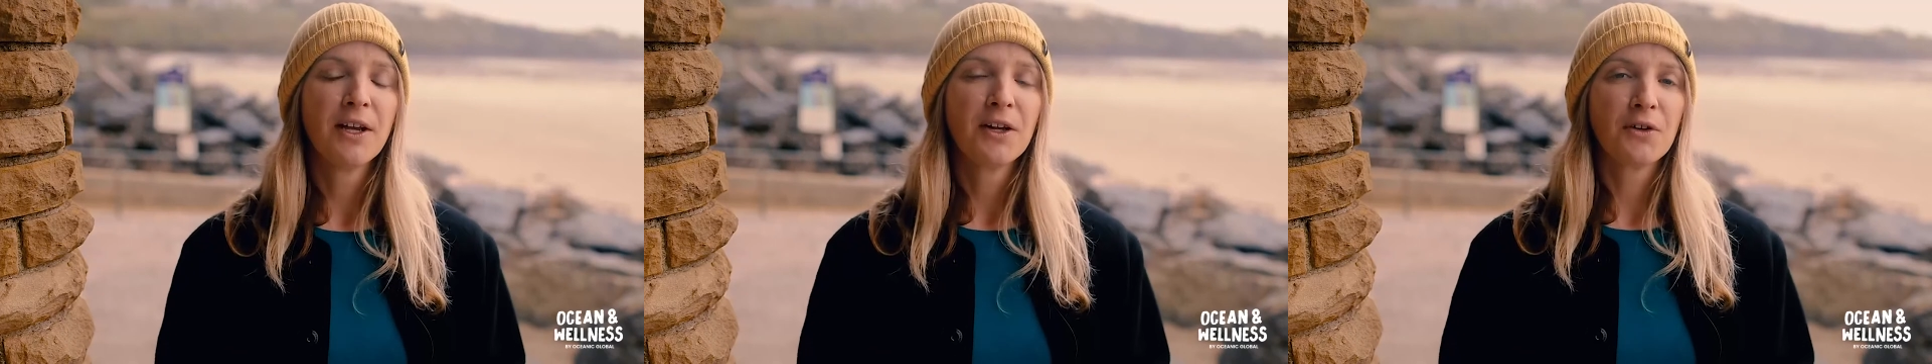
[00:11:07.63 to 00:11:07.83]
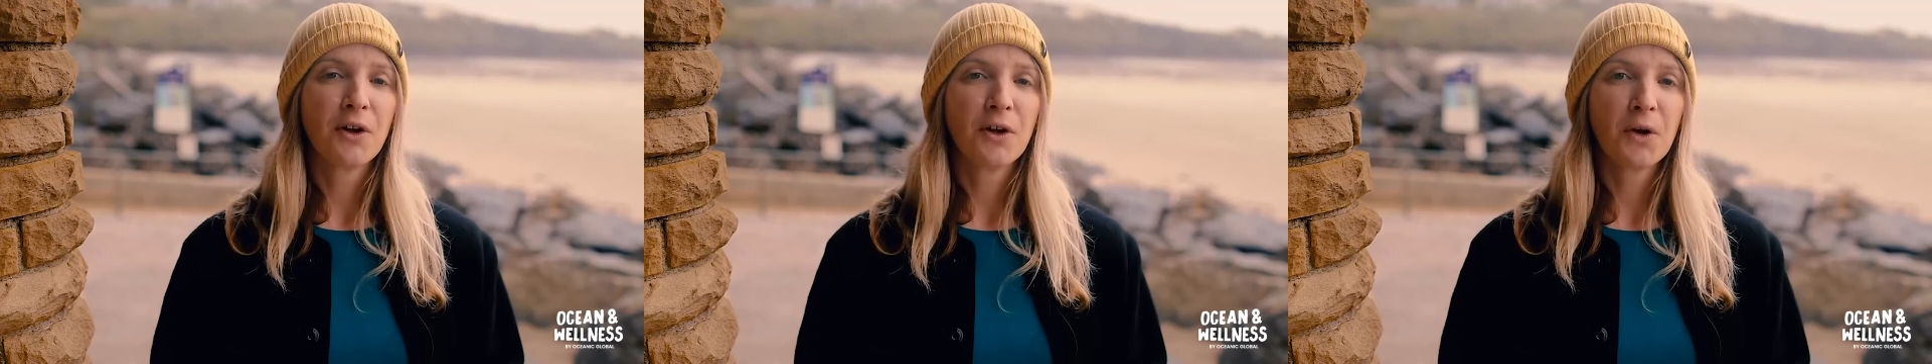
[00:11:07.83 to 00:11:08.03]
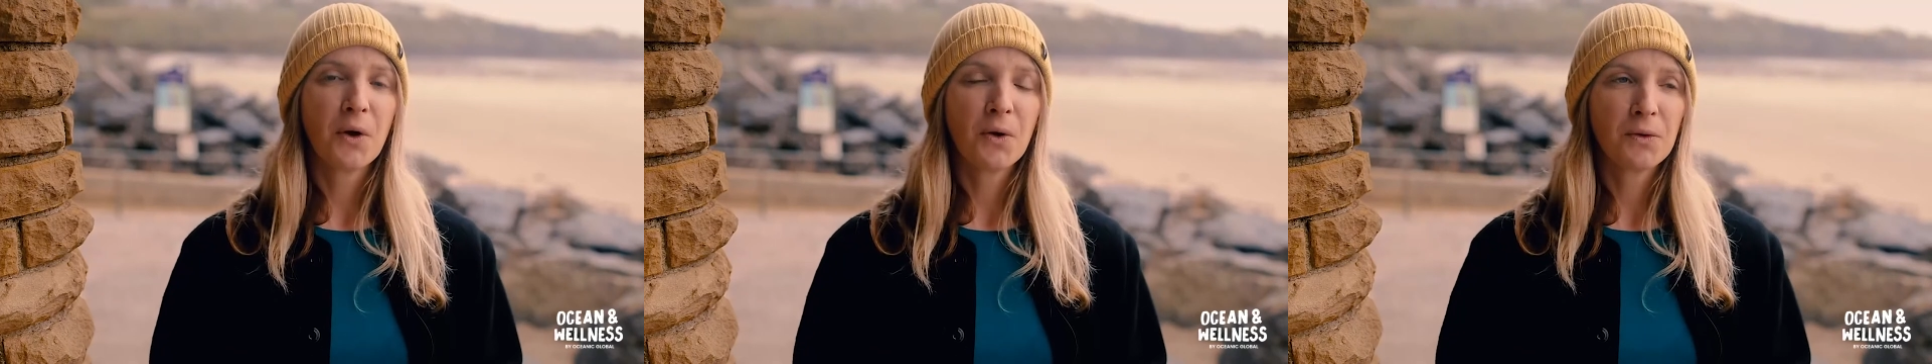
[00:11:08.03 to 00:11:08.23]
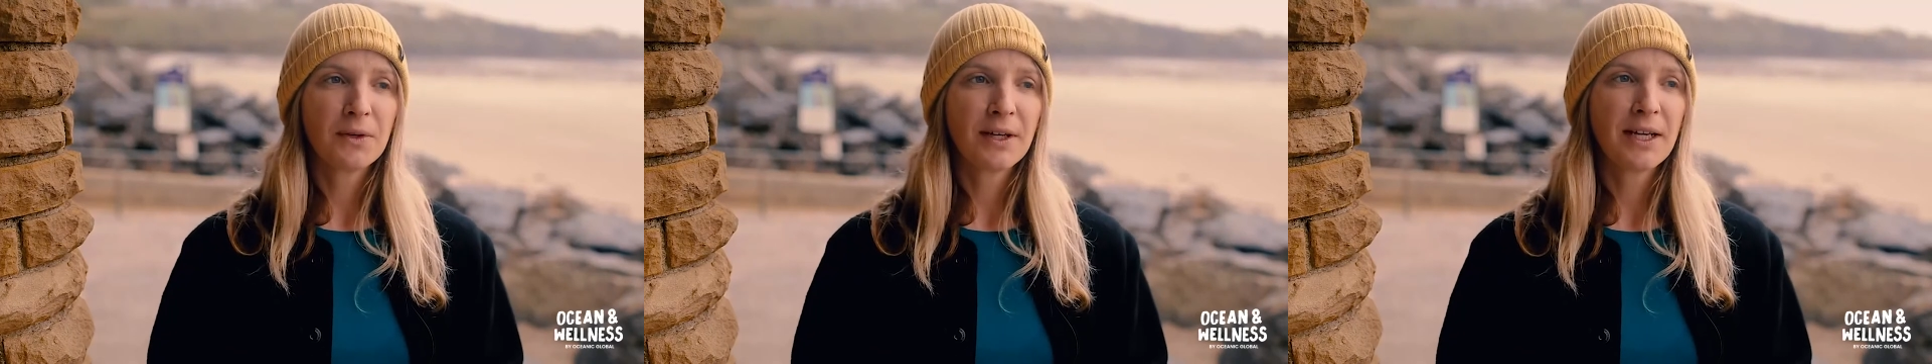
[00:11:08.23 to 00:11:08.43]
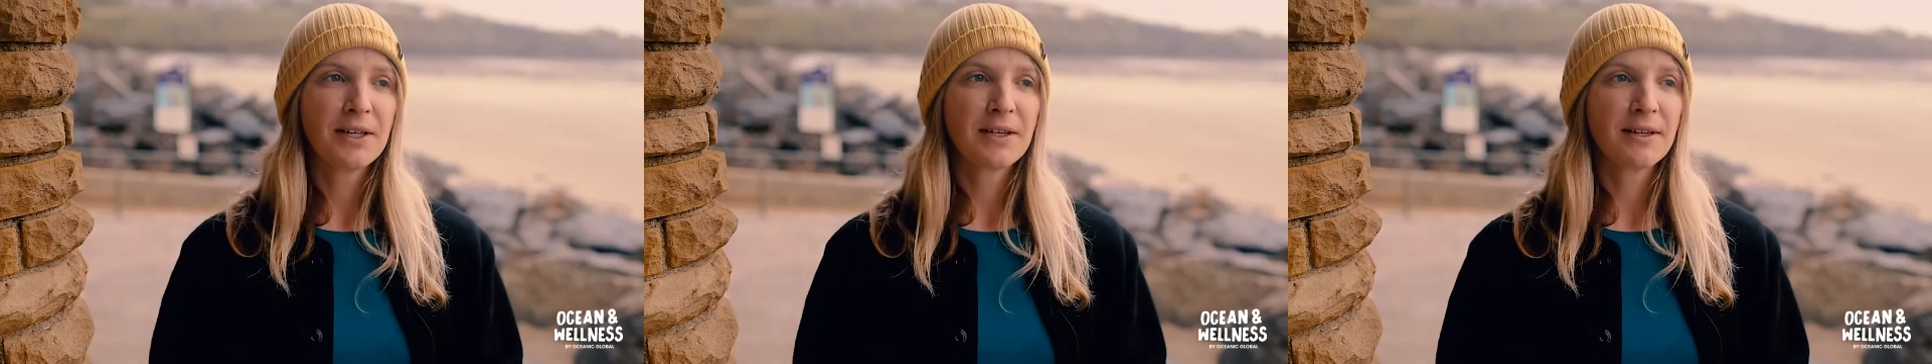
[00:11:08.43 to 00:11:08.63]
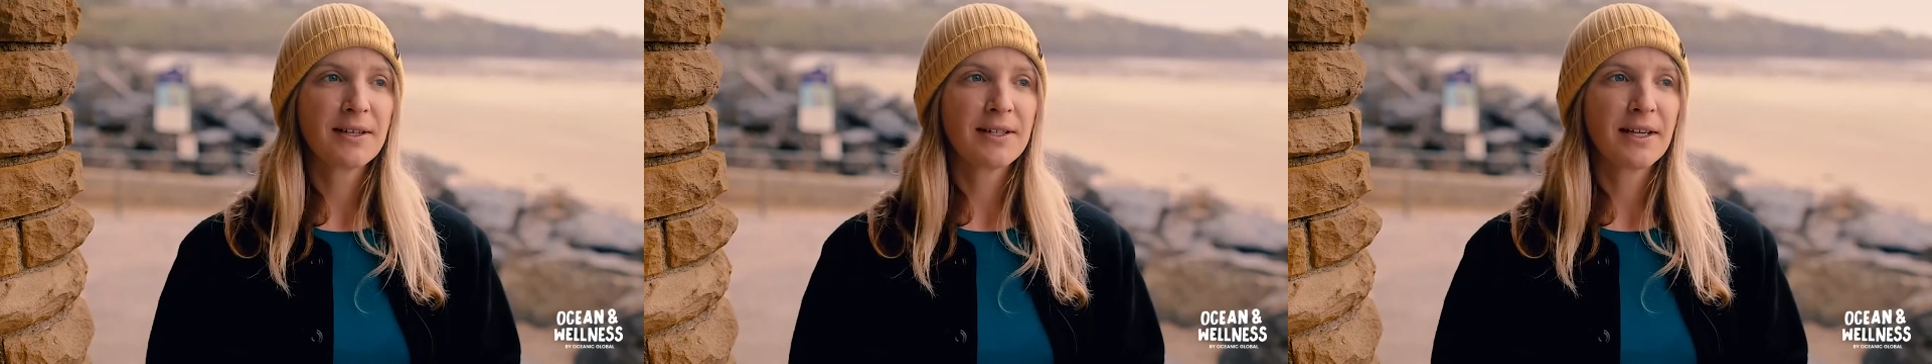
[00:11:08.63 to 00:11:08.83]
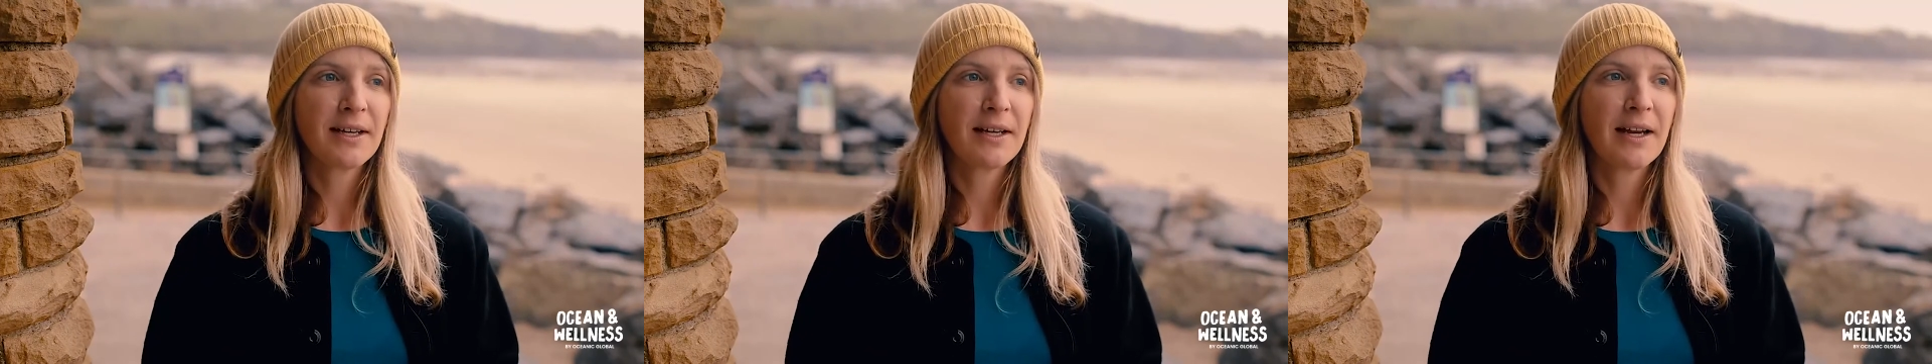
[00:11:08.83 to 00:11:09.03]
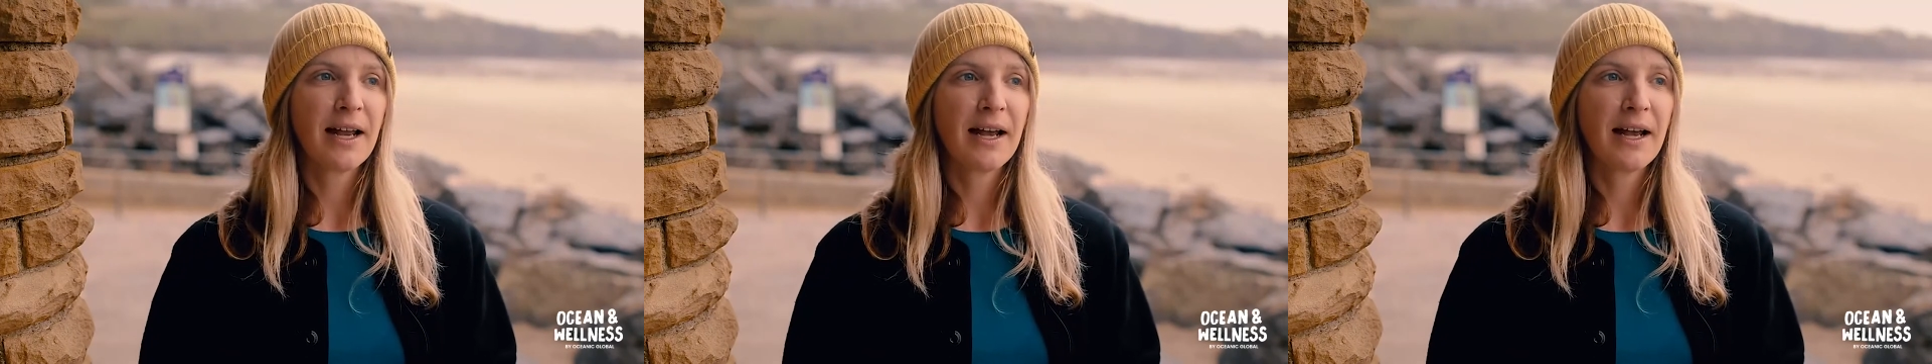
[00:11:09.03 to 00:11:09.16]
not only does it